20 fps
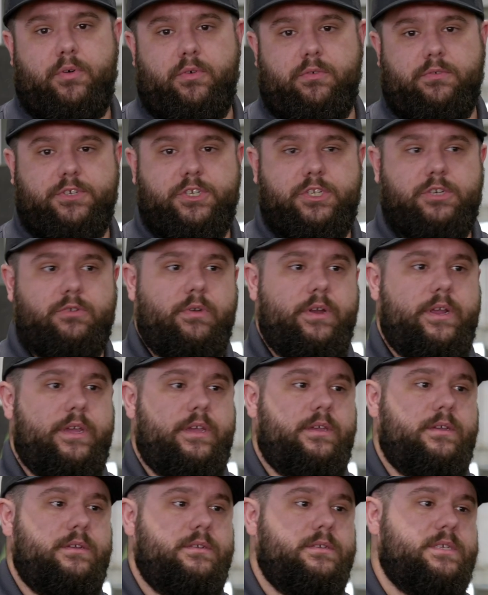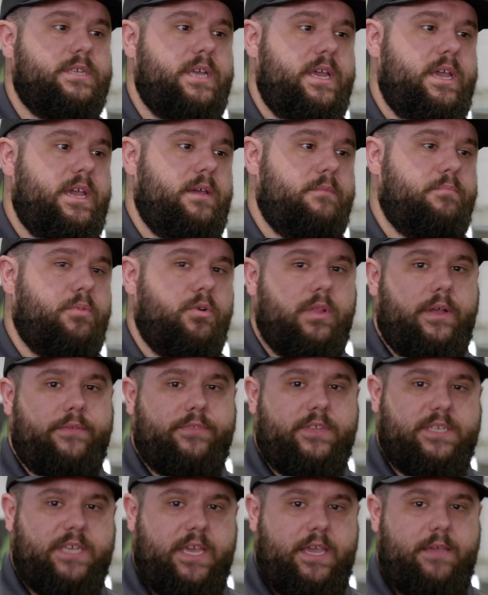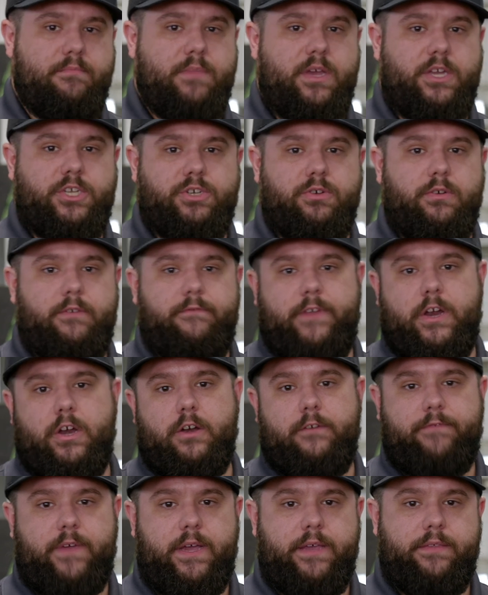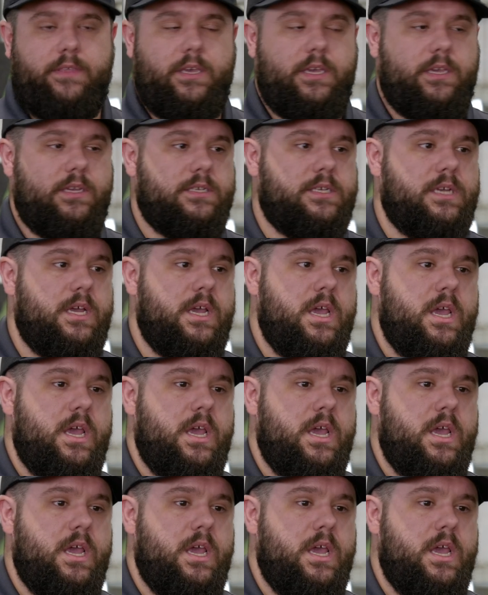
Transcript: pull strings and pull out the tape measure and verify things.